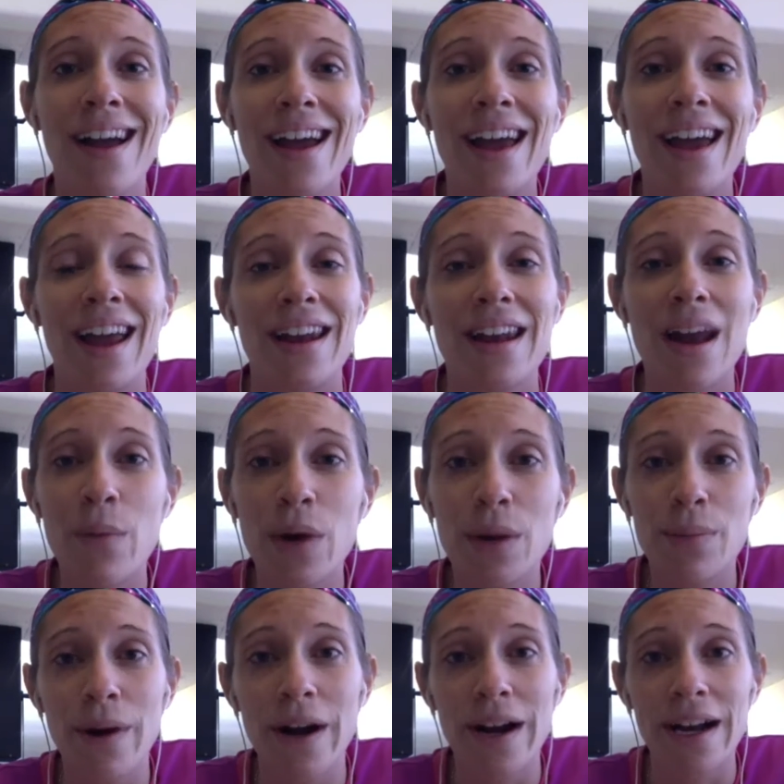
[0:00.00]
in network
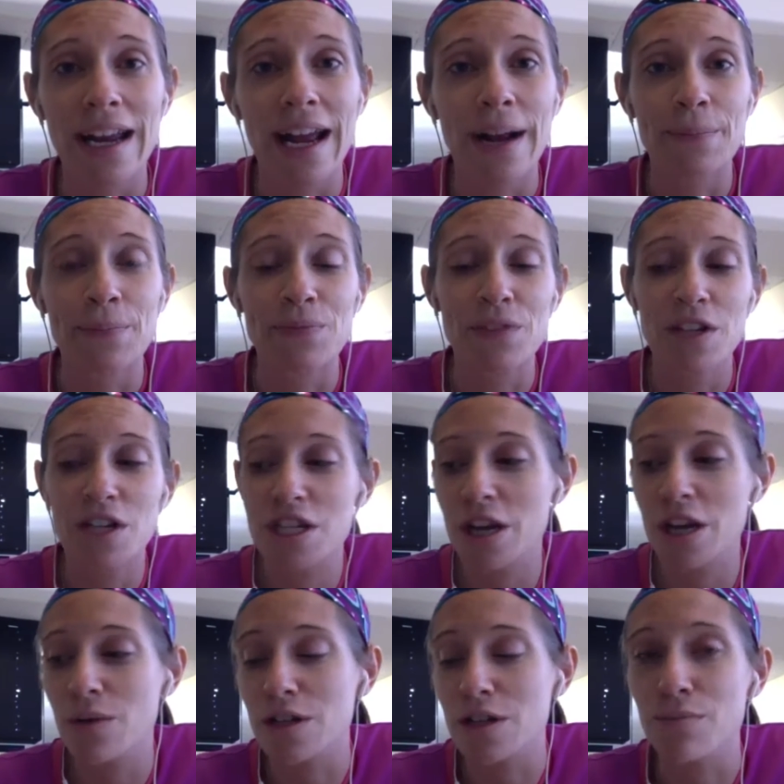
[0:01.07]
marketing. She
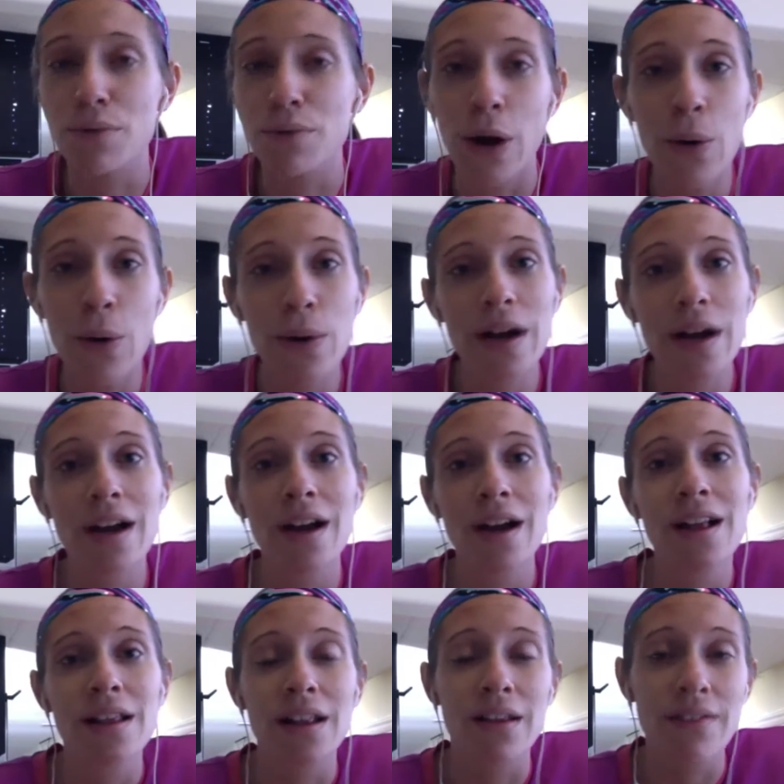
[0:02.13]
was broke,
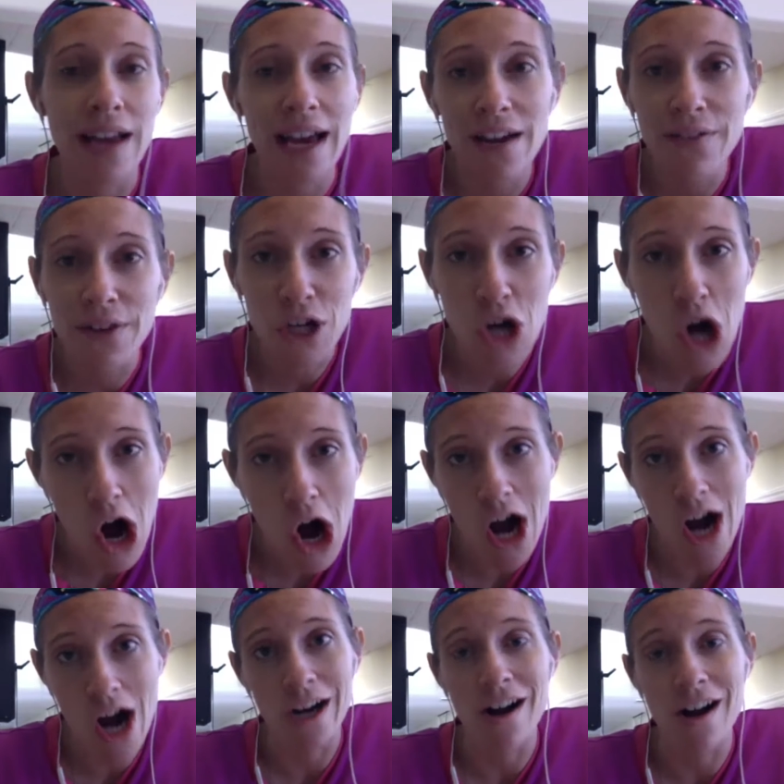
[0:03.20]
living out of her
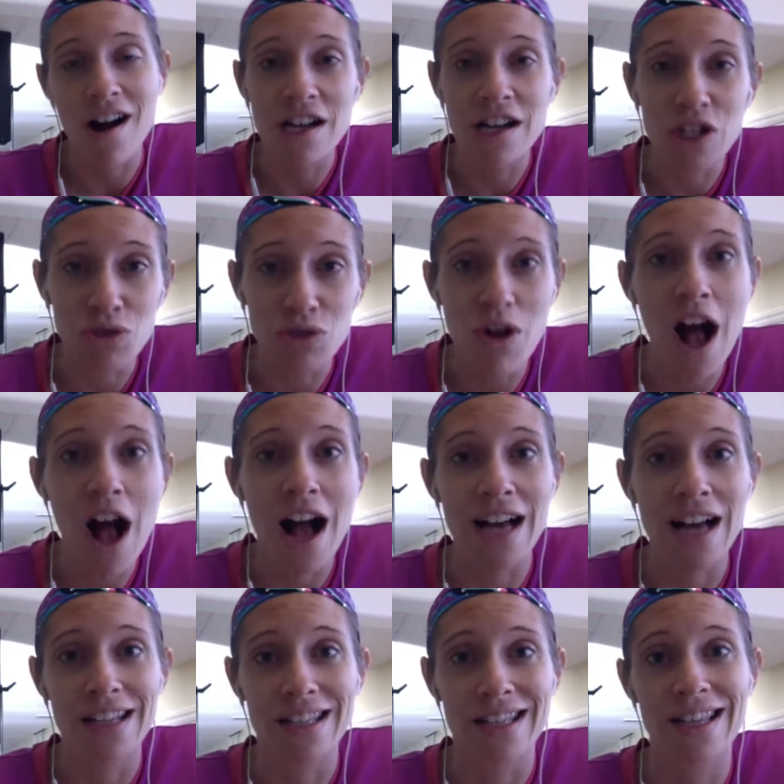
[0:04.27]
car on
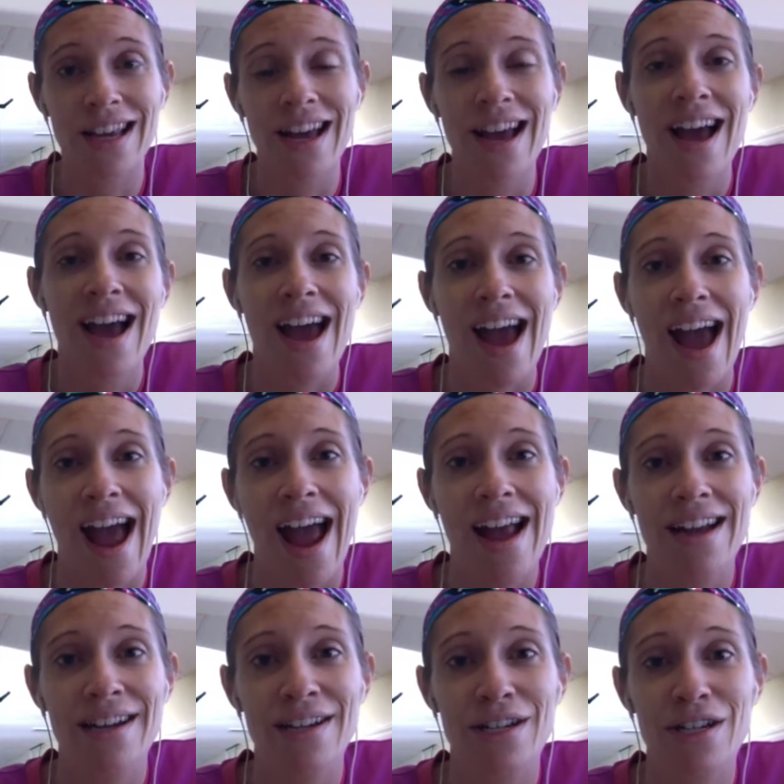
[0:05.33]
drugs,
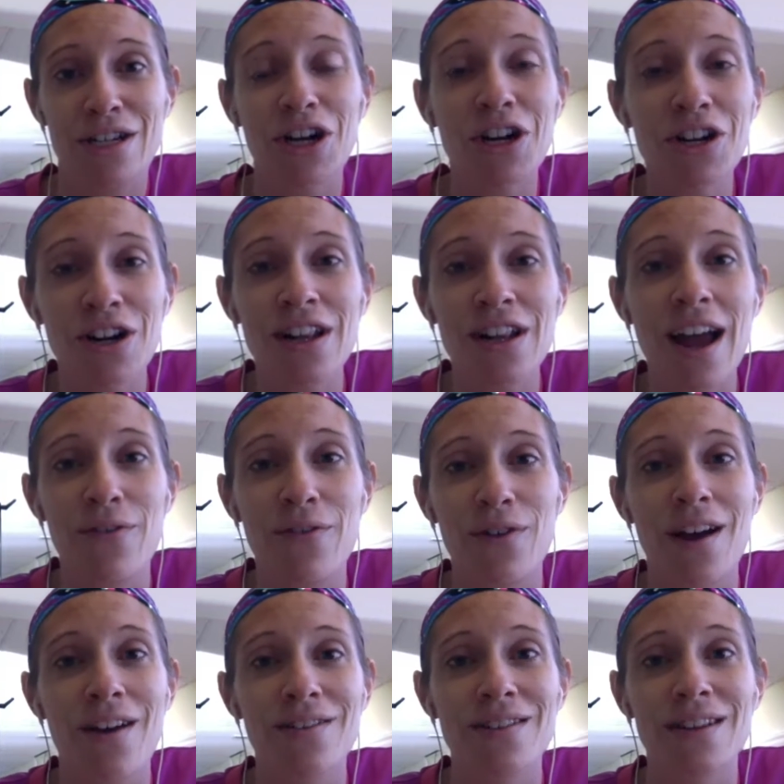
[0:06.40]
and turned her life
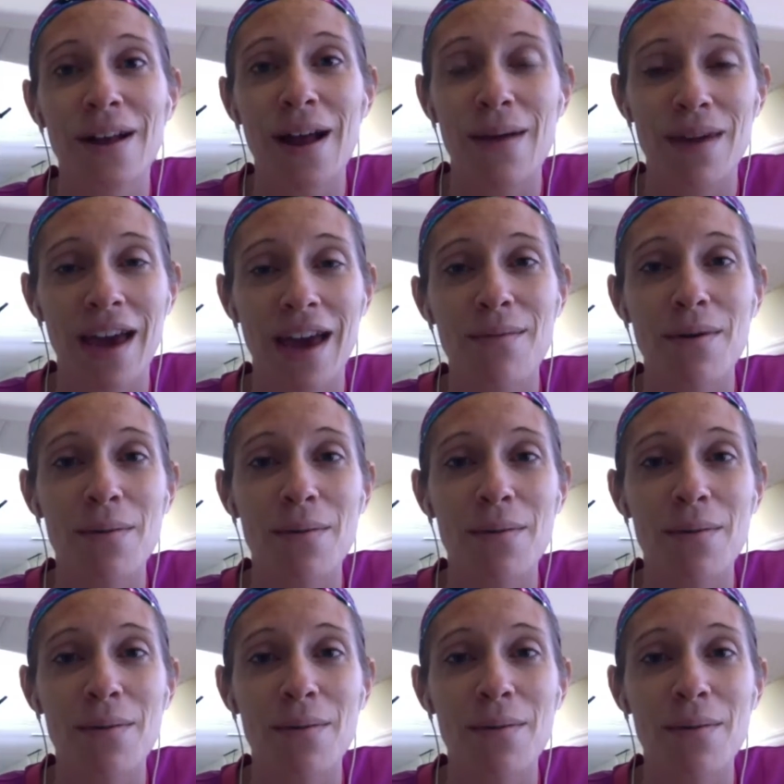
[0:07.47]
around and became a